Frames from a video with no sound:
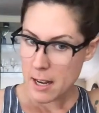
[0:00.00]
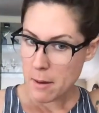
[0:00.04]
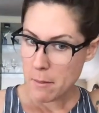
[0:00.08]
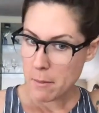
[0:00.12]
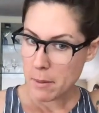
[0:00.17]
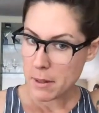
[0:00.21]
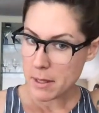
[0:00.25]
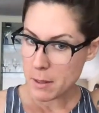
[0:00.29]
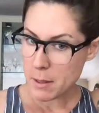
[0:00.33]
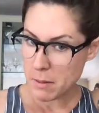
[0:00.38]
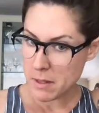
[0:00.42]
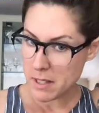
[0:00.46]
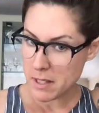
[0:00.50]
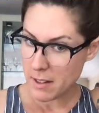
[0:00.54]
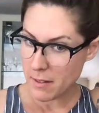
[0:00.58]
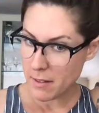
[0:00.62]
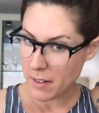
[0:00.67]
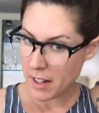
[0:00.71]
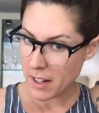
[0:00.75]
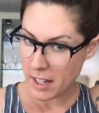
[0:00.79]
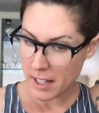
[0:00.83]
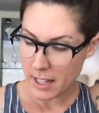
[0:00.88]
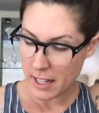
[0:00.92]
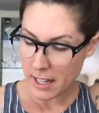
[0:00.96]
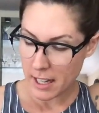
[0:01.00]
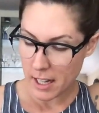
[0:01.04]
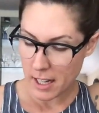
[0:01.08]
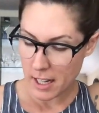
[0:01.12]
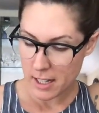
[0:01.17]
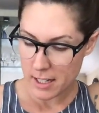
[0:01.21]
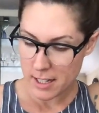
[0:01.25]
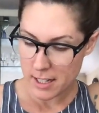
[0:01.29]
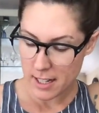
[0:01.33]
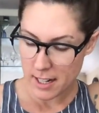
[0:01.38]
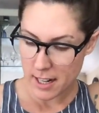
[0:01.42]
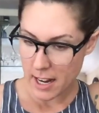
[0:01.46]
but specifically
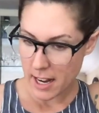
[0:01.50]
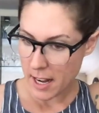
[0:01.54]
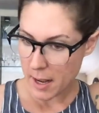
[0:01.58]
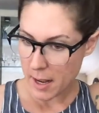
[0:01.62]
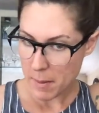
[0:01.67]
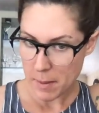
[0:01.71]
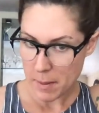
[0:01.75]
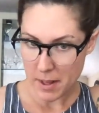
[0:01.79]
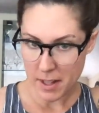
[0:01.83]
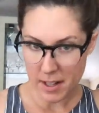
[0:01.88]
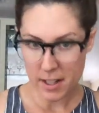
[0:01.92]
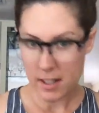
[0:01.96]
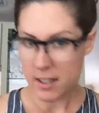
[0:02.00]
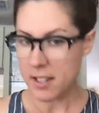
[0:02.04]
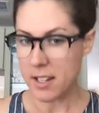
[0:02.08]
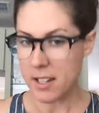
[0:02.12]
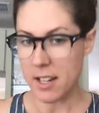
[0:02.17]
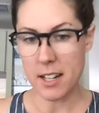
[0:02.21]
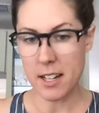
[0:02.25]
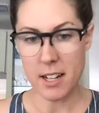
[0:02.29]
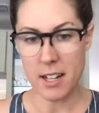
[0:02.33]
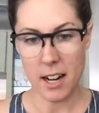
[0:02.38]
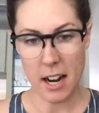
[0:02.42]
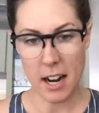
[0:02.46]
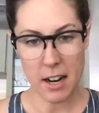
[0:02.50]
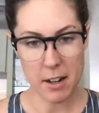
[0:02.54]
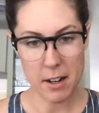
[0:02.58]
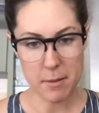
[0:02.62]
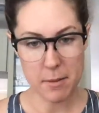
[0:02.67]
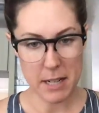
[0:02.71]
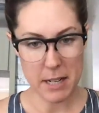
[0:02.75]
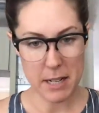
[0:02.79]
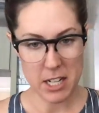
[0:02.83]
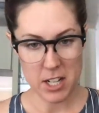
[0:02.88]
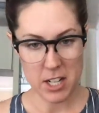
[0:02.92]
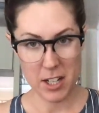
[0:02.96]
today because I didn't iron
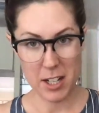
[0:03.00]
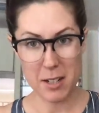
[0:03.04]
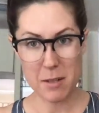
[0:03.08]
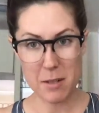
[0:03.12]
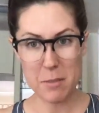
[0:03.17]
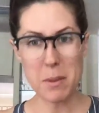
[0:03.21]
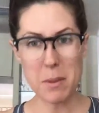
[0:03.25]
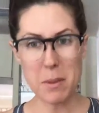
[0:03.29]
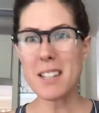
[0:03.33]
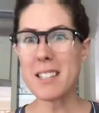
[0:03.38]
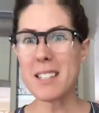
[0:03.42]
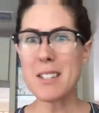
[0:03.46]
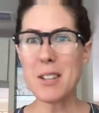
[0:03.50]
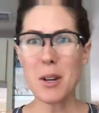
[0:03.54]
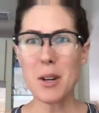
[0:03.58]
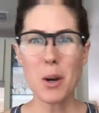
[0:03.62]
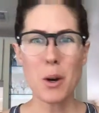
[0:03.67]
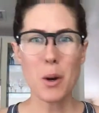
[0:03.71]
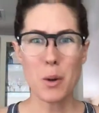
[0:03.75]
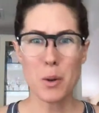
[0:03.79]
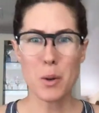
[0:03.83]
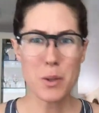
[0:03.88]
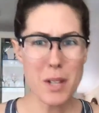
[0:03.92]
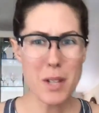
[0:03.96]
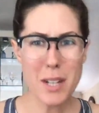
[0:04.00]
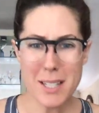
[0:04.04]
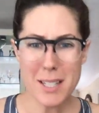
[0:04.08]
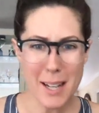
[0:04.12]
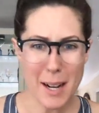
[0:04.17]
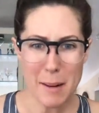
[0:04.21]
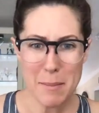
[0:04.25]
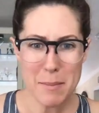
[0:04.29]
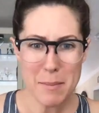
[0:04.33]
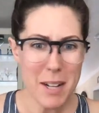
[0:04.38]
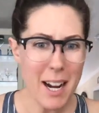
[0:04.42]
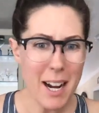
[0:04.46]
my shirt because who's got
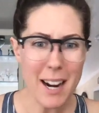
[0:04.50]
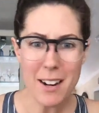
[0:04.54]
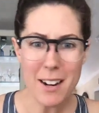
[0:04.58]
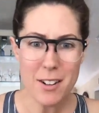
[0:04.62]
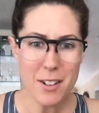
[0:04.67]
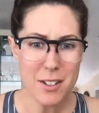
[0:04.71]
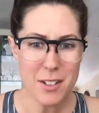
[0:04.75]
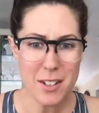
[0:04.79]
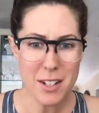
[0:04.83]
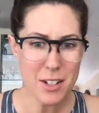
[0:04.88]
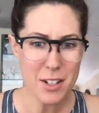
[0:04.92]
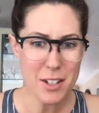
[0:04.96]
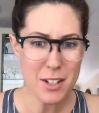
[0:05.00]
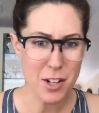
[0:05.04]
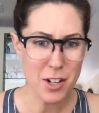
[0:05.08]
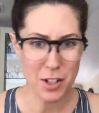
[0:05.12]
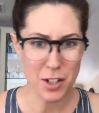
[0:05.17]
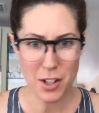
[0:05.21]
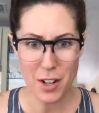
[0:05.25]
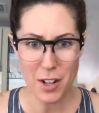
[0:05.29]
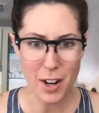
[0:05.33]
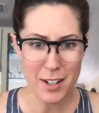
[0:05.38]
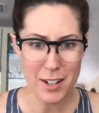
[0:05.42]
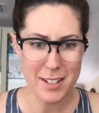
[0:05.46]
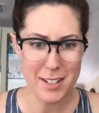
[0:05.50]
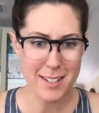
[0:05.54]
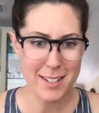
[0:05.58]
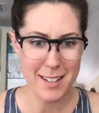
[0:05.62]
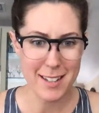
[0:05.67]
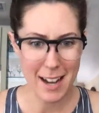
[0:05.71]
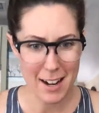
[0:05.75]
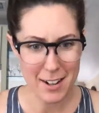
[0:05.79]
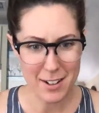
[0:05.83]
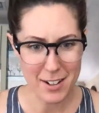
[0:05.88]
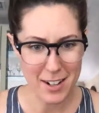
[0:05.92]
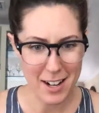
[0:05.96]
time to iron their shirt on a
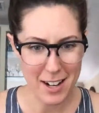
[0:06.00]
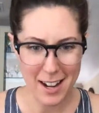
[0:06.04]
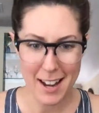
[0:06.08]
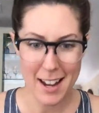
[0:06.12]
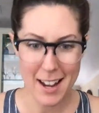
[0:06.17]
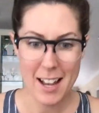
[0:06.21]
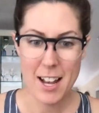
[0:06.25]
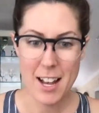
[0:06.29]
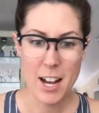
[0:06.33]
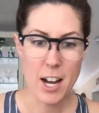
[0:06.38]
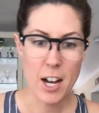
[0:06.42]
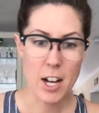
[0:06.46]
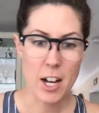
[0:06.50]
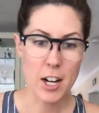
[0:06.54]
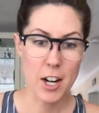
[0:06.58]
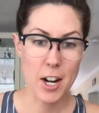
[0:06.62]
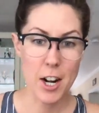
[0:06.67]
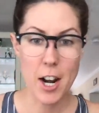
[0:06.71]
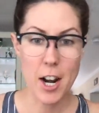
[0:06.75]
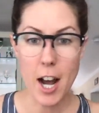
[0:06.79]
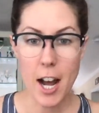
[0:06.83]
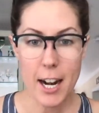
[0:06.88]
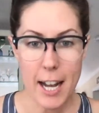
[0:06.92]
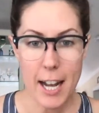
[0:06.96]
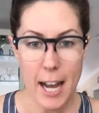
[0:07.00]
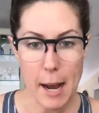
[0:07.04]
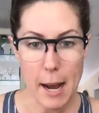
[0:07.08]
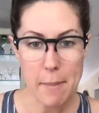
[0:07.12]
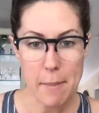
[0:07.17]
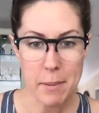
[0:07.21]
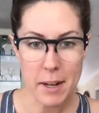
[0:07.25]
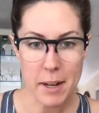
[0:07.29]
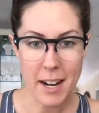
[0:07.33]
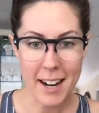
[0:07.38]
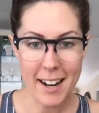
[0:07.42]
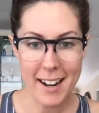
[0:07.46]
Saturday? Not
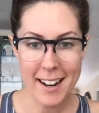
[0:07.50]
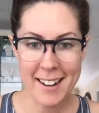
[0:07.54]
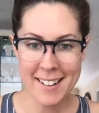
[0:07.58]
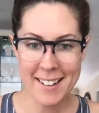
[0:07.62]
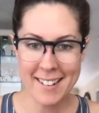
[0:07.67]
happening.